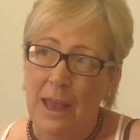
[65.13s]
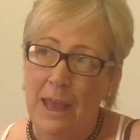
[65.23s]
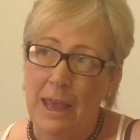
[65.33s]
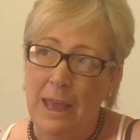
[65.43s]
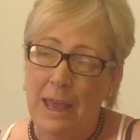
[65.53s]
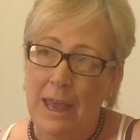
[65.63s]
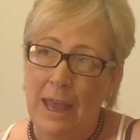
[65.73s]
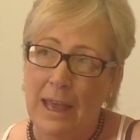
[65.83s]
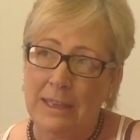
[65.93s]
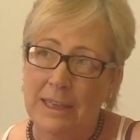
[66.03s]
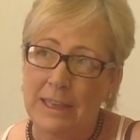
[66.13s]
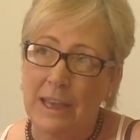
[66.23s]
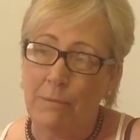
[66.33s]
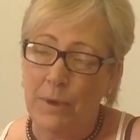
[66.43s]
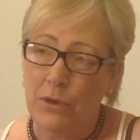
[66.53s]
As I
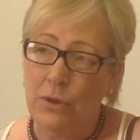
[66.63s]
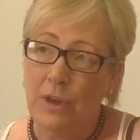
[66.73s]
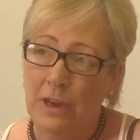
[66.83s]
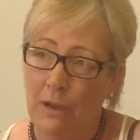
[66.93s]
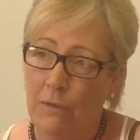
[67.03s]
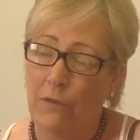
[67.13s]
say, I've been doing it now